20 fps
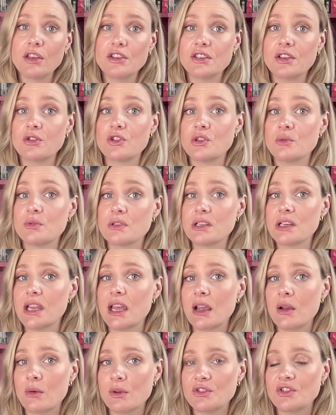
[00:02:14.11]
So she was a
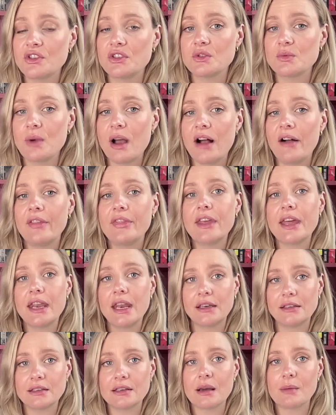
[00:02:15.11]
linguist as well, and then
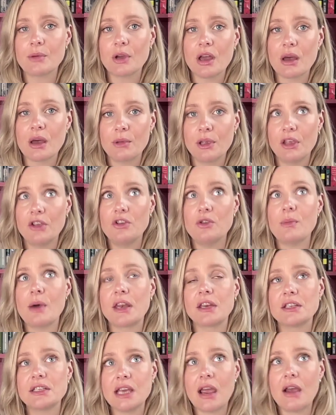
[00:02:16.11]
ended up becoming a
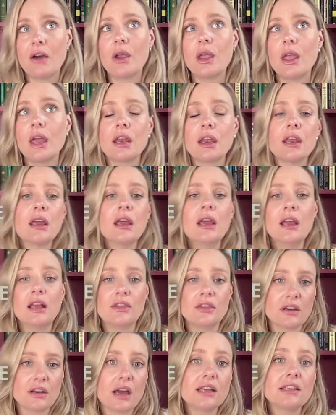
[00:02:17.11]
humanitarian in
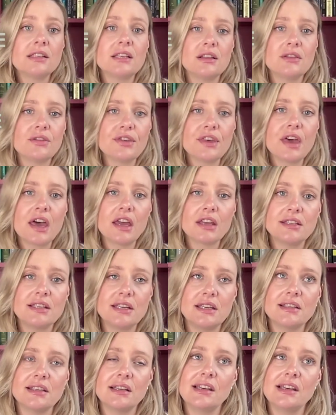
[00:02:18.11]
the 1930s.